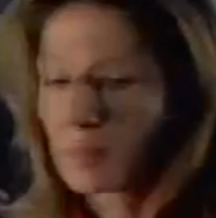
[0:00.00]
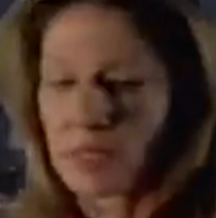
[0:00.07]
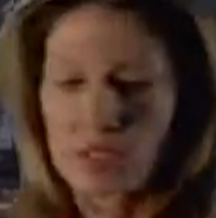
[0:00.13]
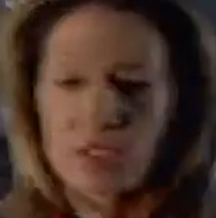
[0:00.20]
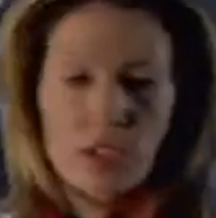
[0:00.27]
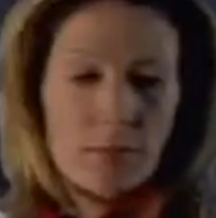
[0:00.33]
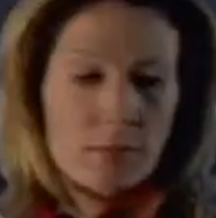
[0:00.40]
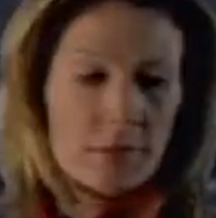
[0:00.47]
don't
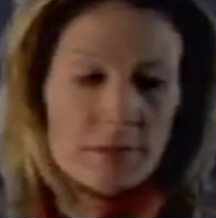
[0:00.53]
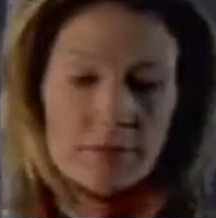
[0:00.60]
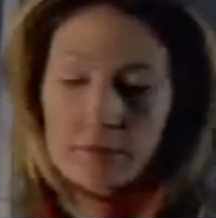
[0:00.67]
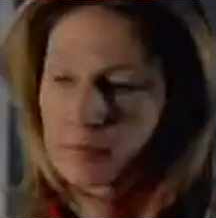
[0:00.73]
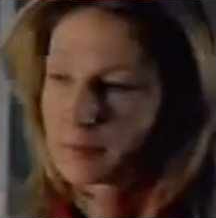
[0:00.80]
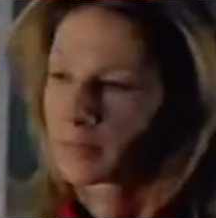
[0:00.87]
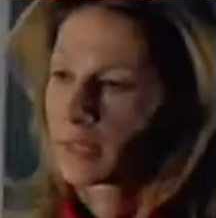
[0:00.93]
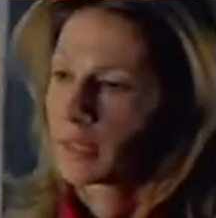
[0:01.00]
match up.
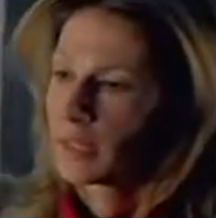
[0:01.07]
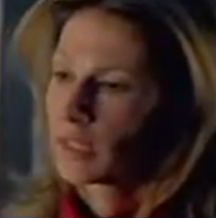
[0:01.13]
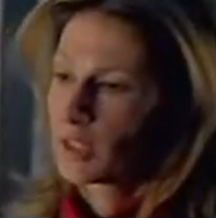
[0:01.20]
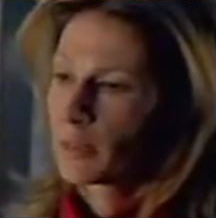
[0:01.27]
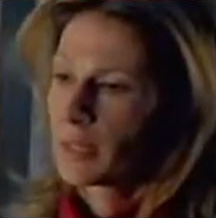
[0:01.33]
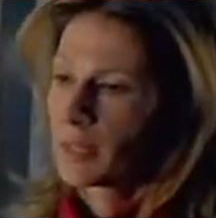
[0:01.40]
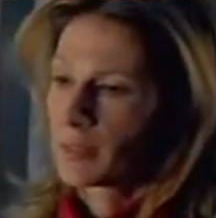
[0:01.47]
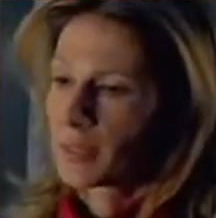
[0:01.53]

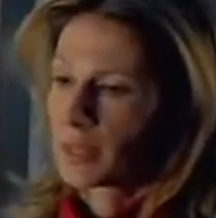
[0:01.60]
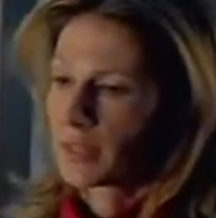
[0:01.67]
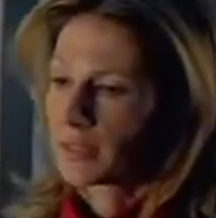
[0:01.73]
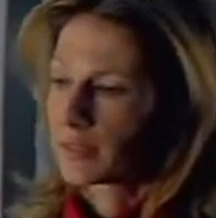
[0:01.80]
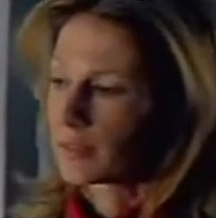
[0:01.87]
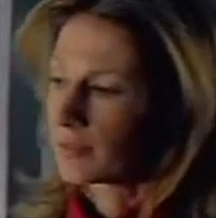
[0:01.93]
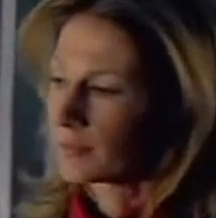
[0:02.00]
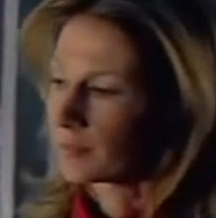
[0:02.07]
You
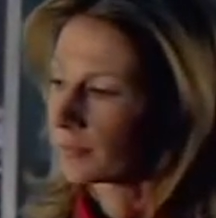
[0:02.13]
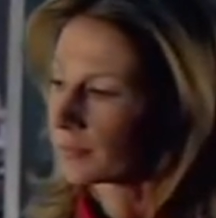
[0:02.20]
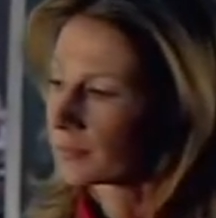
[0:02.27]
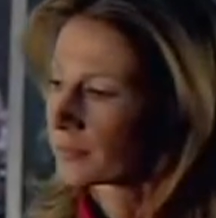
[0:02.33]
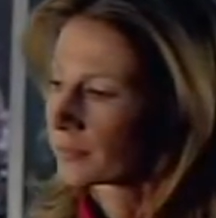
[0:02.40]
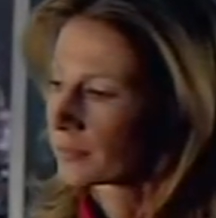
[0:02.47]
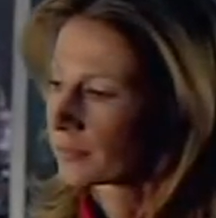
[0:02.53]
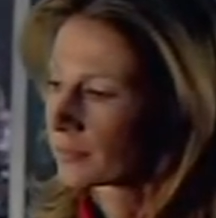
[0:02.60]
manipulated them.
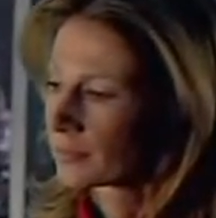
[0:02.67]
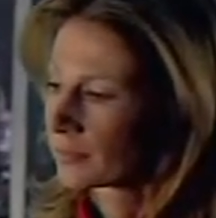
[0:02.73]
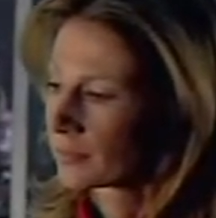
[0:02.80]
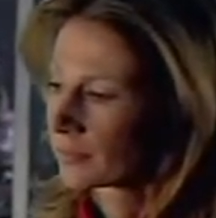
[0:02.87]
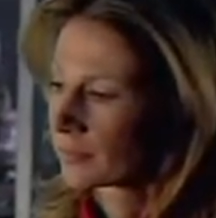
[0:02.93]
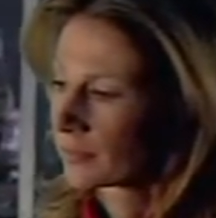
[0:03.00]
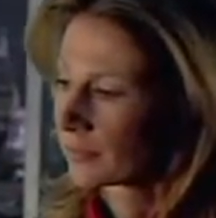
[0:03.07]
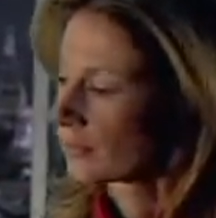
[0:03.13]

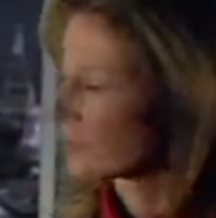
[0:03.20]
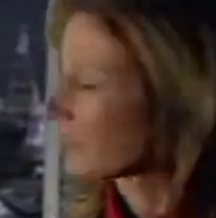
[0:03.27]
I had a